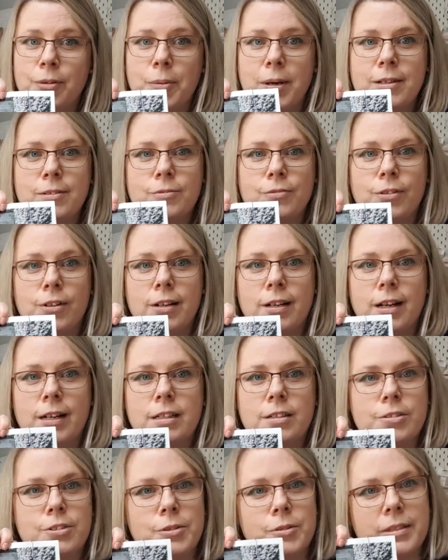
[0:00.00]
went for, I
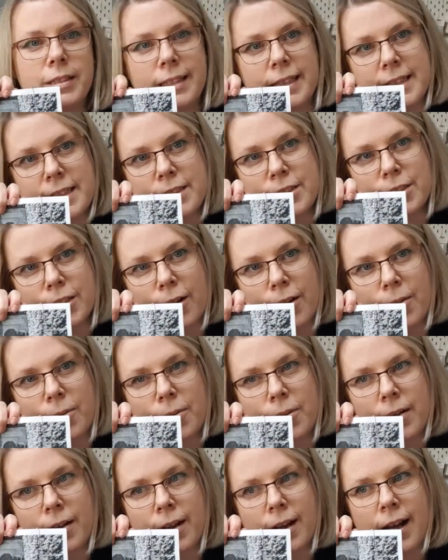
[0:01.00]
could do it in indigo